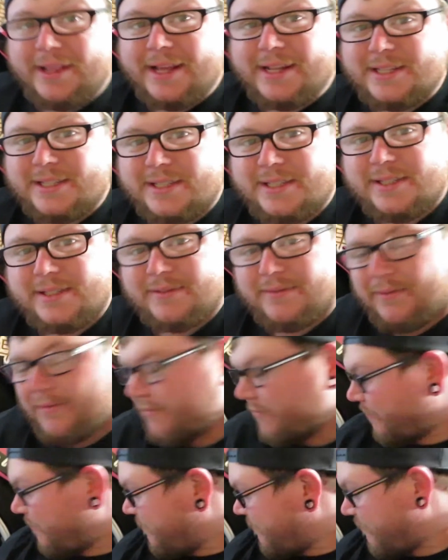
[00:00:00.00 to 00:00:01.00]
that's
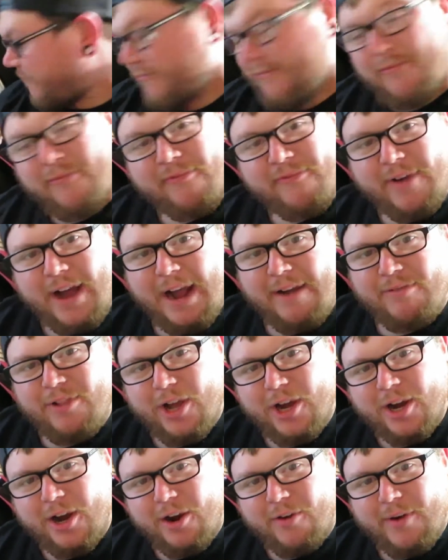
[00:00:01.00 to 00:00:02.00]

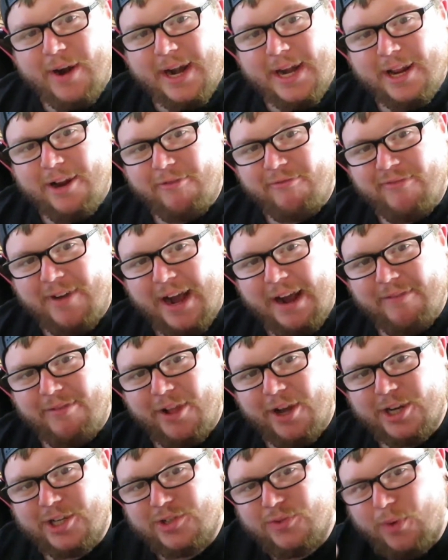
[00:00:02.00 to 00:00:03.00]
5-lug already, or
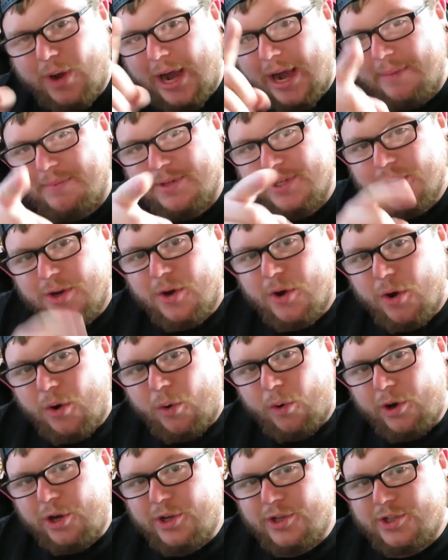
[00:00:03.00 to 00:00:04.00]
5-lug swapped,
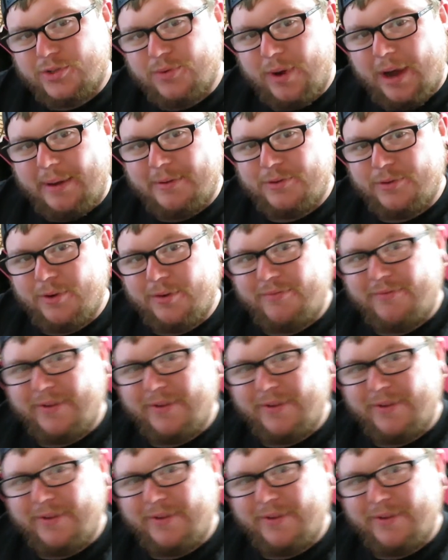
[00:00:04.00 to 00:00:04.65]
or you swap to a